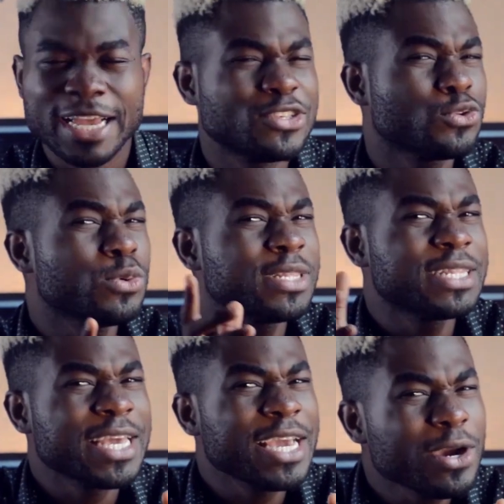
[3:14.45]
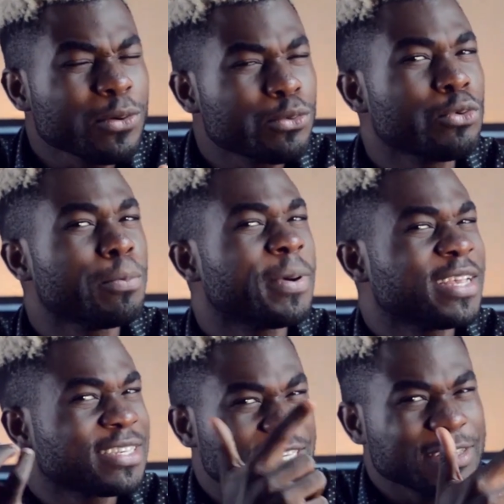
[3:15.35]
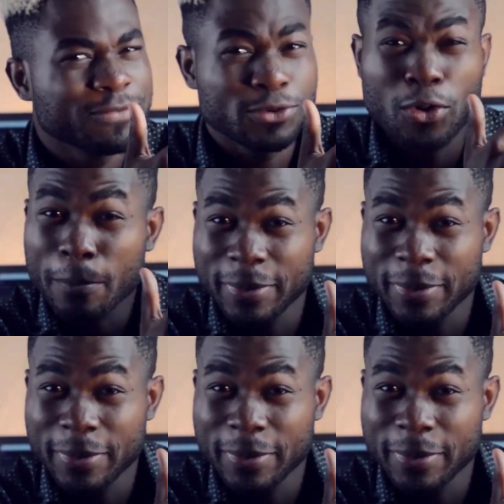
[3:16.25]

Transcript: And so they will perceive your